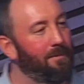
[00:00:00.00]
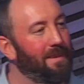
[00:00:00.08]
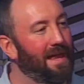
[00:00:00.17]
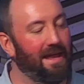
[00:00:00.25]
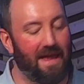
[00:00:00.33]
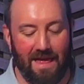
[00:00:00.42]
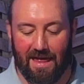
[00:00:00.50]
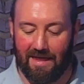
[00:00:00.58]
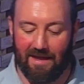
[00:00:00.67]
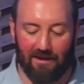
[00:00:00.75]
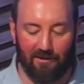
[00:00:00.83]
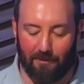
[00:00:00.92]
I mean, that
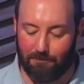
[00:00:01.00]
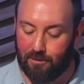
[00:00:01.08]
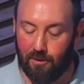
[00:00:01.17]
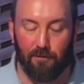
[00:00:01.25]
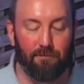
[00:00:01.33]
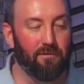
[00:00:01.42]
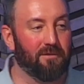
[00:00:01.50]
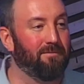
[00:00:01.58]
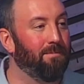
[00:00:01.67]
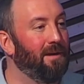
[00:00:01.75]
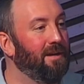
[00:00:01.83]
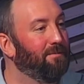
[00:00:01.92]
is a beautiful
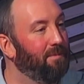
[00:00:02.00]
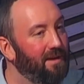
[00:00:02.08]
experience,